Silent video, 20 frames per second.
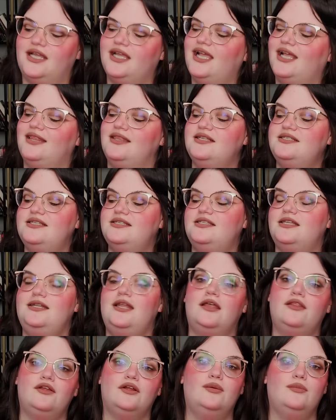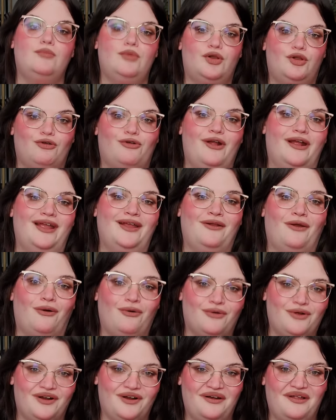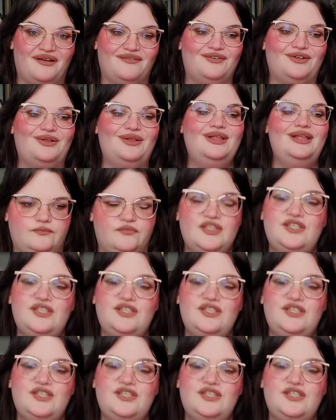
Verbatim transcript: Again, this is another middle grade horror novel.